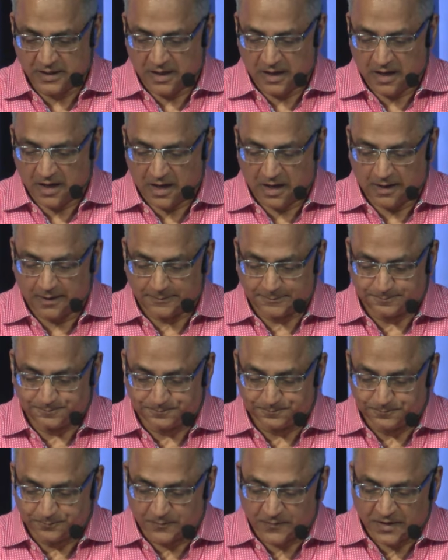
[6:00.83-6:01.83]
Um,
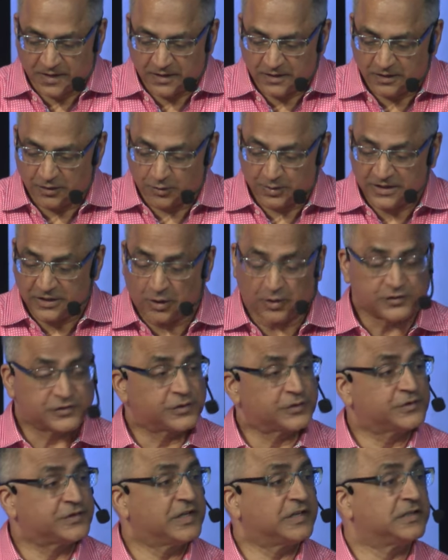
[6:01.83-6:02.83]
you know, he also
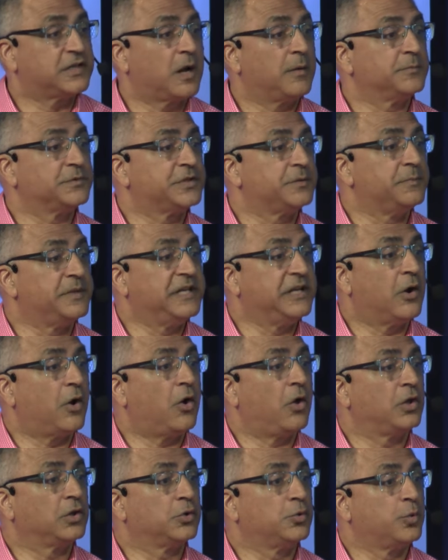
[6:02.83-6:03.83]
said, Come to me,
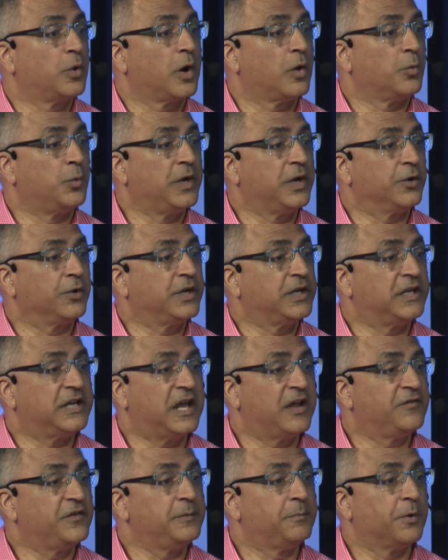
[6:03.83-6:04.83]
all who are weary and
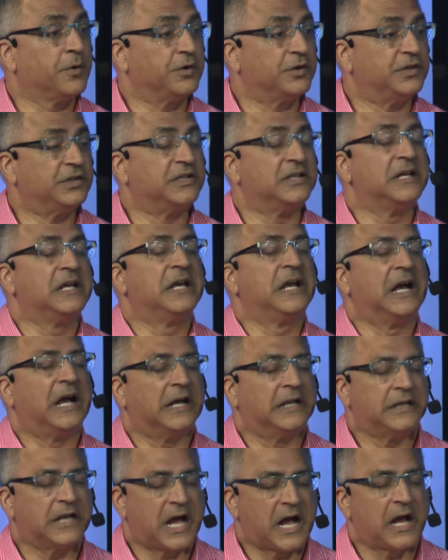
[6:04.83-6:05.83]
heavy burdened,
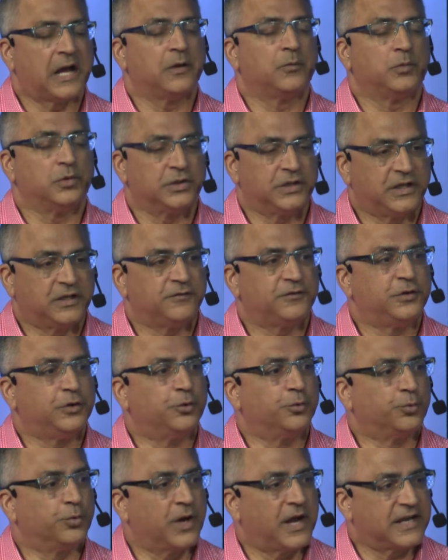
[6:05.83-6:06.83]
and I will give
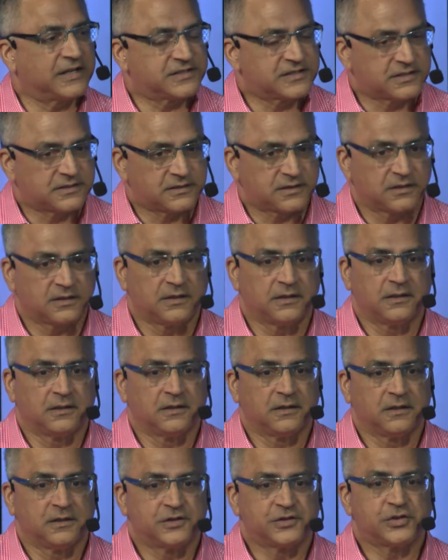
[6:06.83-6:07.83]
you rest.
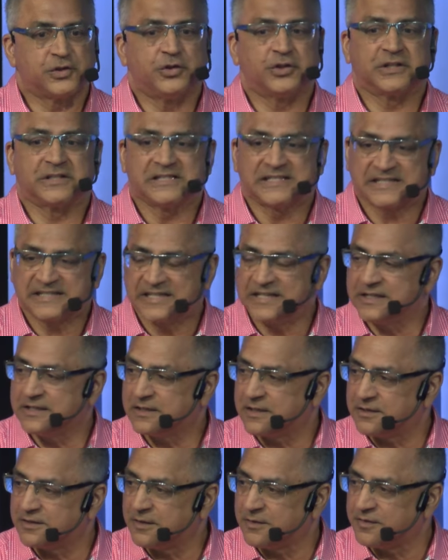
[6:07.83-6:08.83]
So you can see
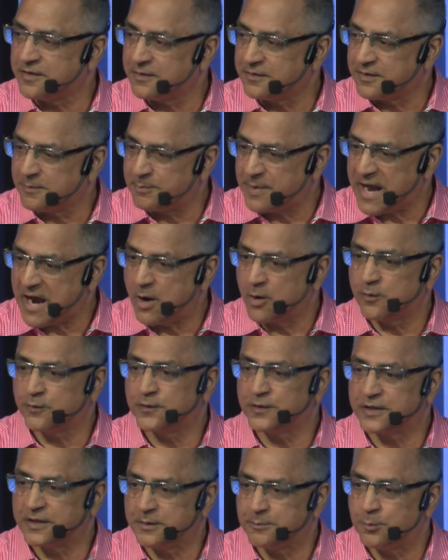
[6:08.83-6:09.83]
the, the, the
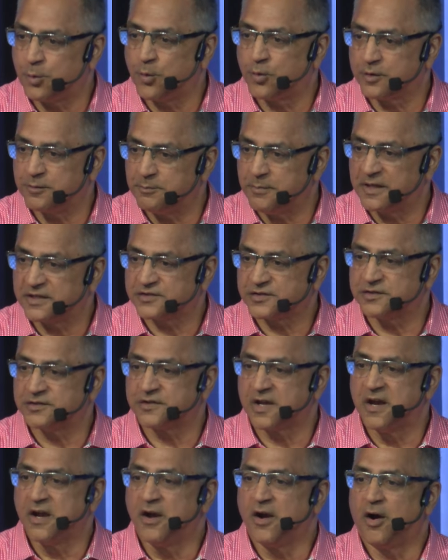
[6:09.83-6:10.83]
powerful and important message
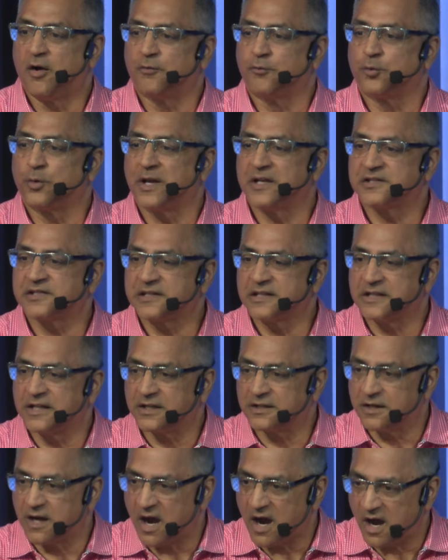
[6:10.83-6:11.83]
of resting
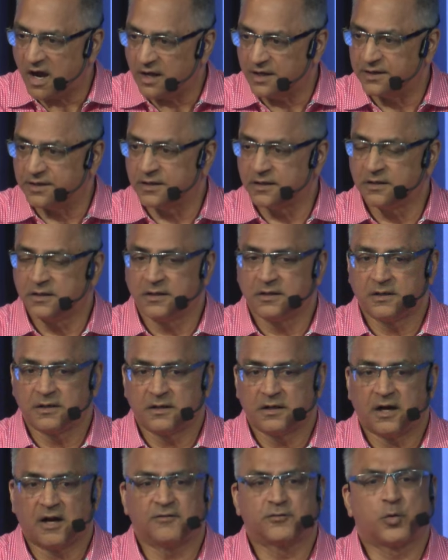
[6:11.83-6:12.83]
in God,
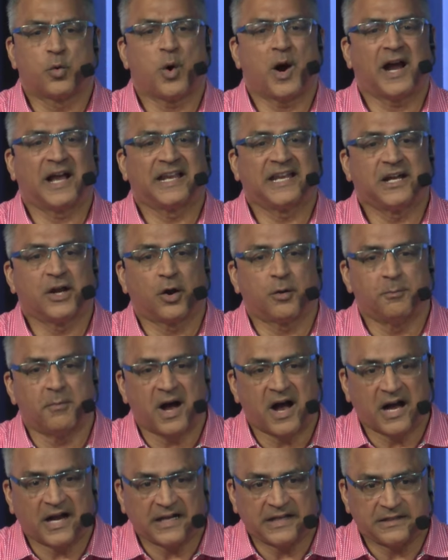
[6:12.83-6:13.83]
of quieting our
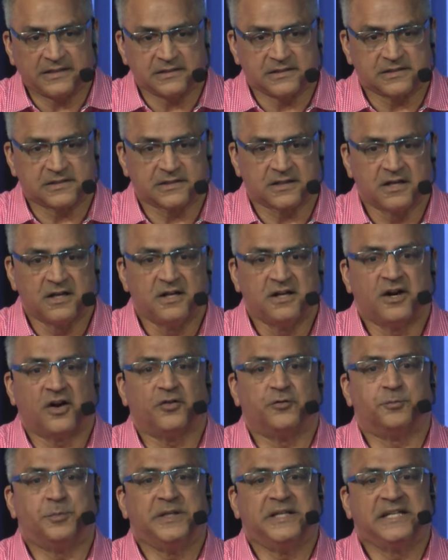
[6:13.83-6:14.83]
minds,
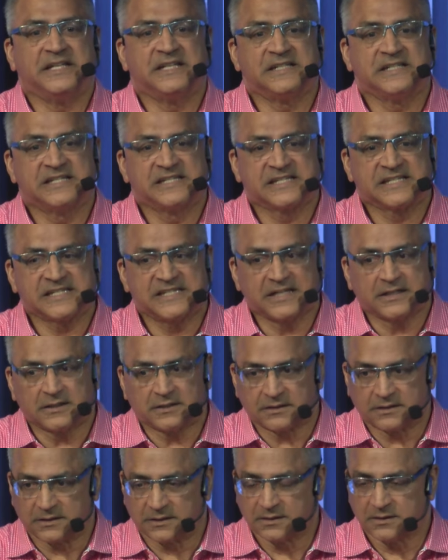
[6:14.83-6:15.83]
of being
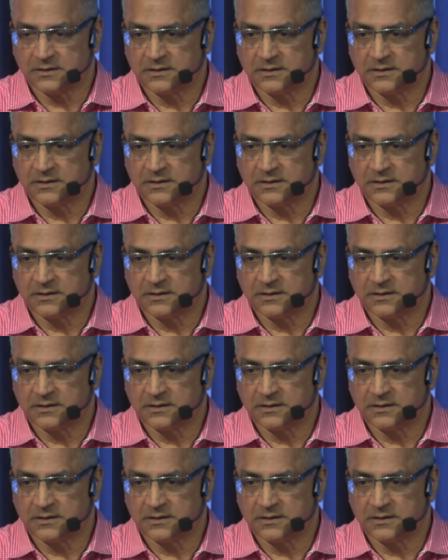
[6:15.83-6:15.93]
still,